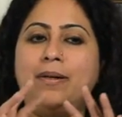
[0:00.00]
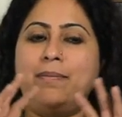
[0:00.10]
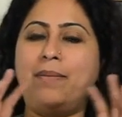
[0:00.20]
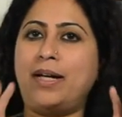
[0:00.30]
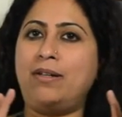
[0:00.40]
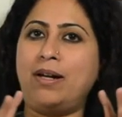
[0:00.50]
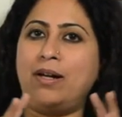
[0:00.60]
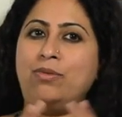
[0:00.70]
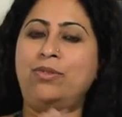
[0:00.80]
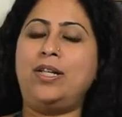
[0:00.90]

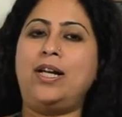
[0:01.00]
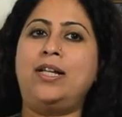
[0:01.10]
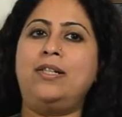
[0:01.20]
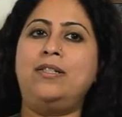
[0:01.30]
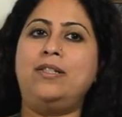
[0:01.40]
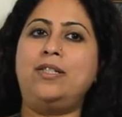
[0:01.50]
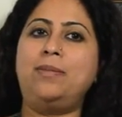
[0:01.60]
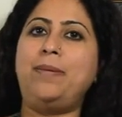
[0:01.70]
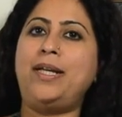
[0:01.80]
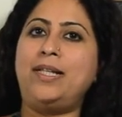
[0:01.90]
background and
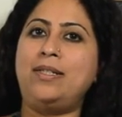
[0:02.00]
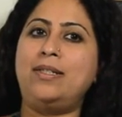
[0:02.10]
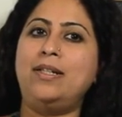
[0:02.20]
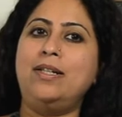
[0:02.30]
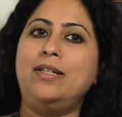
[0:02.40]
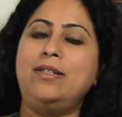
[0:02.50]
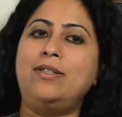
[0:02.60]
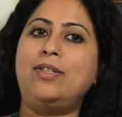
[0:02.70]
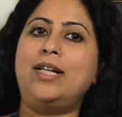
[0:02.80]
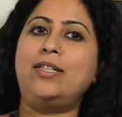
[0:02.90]
space,
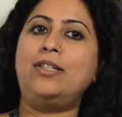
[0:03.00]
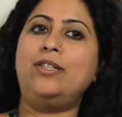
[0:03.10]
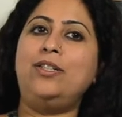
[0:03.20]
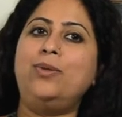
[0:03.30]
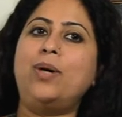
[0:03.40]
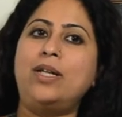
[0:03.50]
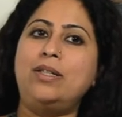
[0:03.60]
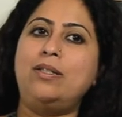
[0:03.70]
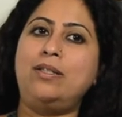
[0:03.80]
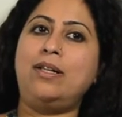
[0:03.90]
so that you
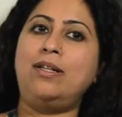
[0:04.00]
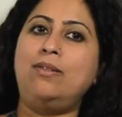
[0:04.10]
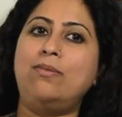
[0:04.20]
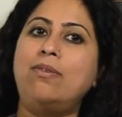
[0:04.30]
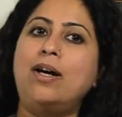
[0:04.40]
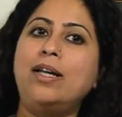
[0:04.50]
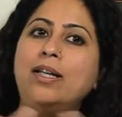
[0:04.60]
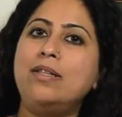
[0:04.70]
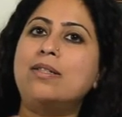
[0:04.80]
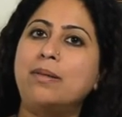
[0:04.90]
understand why
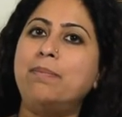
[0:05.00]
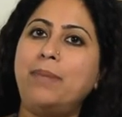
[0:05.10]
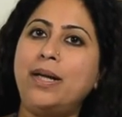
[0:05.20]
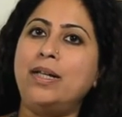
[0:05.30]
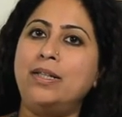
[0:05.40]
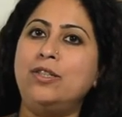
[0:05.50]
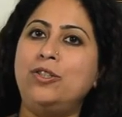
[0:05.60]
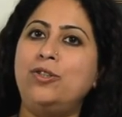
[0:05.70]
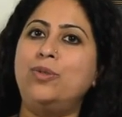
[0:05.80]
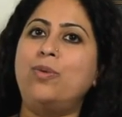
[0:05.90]
he's compelled to
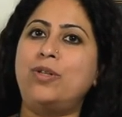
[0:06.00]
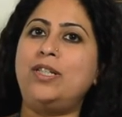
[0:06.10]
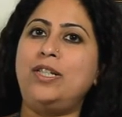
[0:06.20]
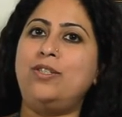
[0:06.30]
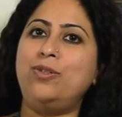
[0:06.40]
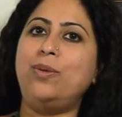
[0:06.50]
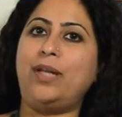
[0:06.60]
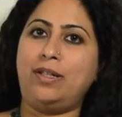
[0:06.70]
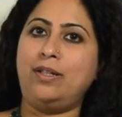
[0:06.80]
do what he's doing.